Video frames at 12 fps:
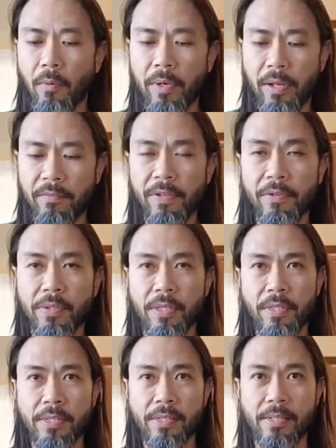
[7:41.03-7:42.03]
When I've used
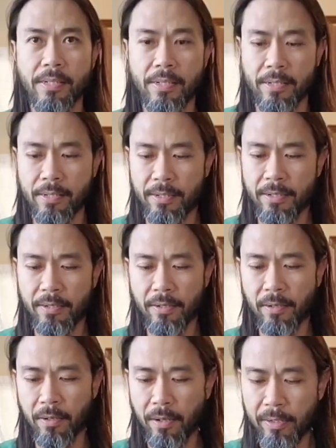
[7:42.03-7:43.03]
this
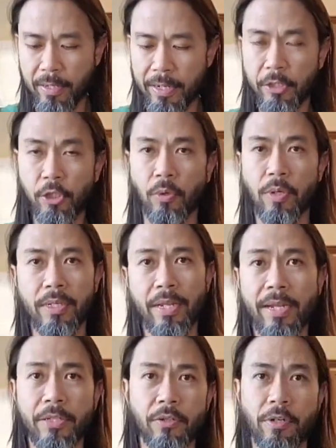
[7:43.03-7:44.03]
on like short
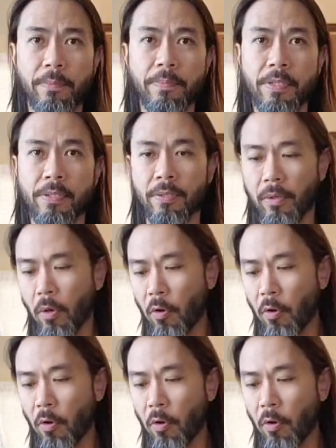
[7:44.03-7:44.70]
day trips